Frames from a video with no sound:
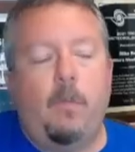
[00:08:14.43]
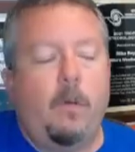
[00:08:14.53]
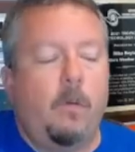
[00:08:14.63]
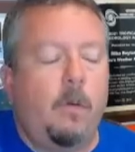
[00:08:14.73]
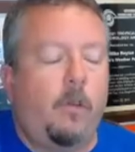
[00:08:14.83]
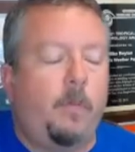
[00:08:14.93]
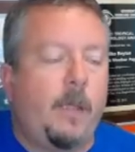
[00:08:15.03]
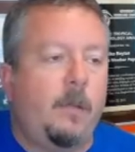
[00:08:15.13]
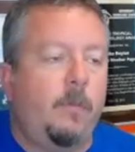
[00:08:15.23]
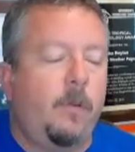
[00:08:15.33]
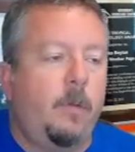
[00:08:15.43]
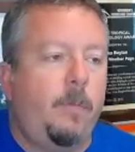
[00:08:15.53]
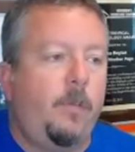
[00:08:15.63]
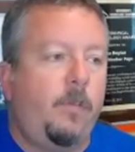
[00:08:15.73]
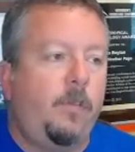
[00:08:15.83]
We were expecting a very
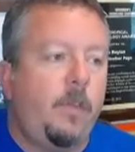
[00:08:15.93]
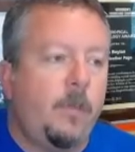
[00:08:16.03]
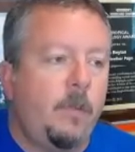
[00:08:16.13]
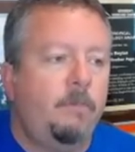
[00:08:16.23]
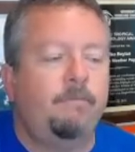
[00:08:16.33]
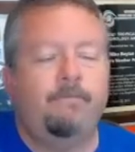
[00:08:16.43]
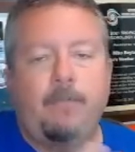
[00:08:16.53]
busy season.